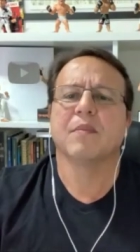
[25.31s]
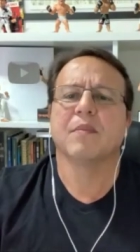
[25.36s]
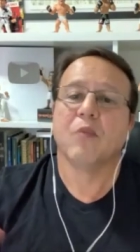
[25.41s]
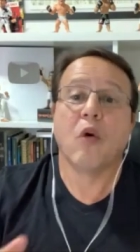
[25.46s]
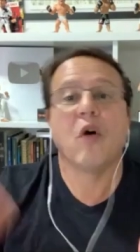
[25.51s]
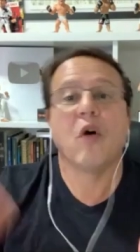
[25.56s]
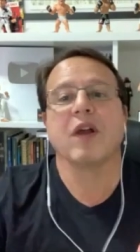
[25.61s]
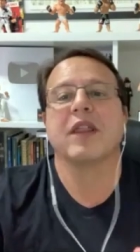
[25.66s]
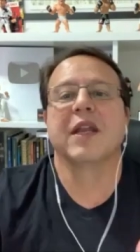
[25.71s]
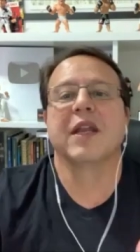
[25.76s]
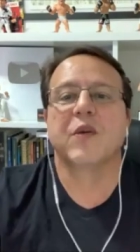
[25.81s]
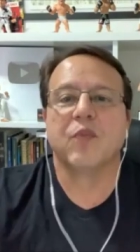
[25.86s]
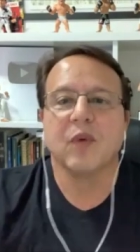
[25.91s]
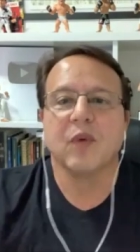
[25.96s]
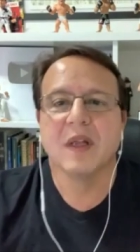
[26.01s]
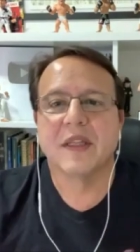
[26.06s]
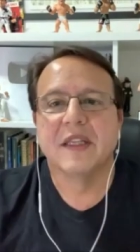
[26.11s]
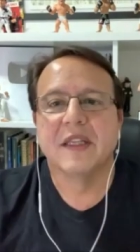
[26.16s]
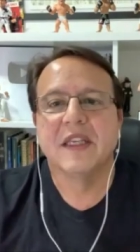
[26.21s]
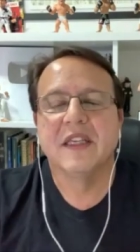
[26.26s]
more than
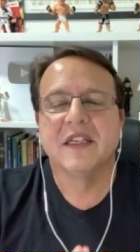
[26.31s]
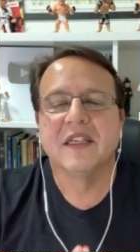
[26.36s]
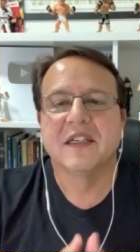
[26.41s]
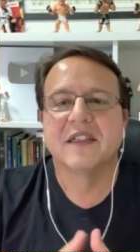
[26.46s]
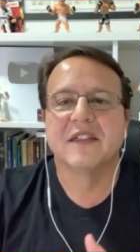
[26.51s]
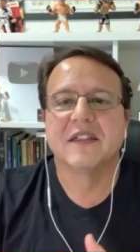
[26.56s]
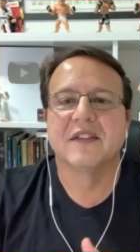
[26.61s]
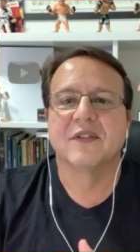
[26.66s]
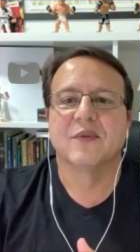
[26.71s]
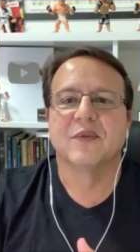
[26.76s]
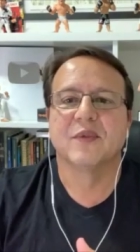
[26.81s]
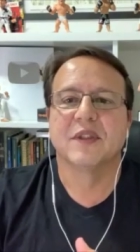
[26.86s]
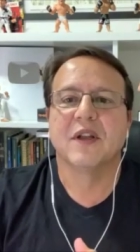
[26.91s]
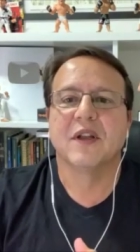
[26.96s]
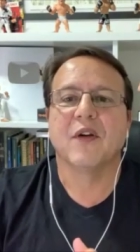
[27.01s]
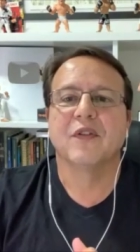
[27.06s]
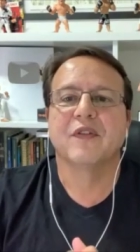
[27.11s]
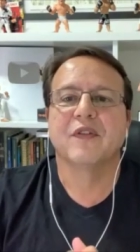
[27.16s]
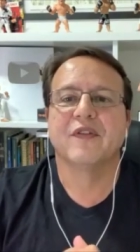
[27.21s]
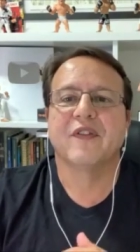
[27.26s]
one year
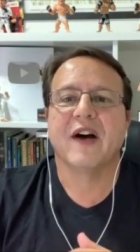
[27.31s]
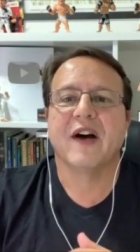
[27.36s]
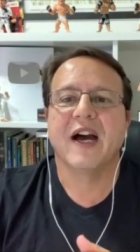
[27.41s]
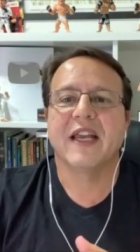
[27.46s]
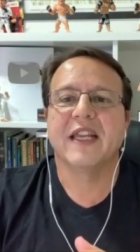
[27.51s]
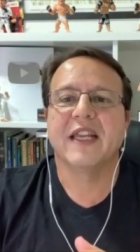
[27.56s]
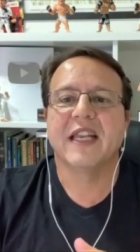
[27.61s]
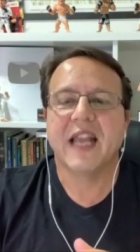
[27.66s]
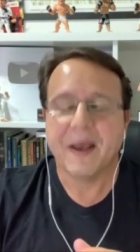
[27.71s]
without fighting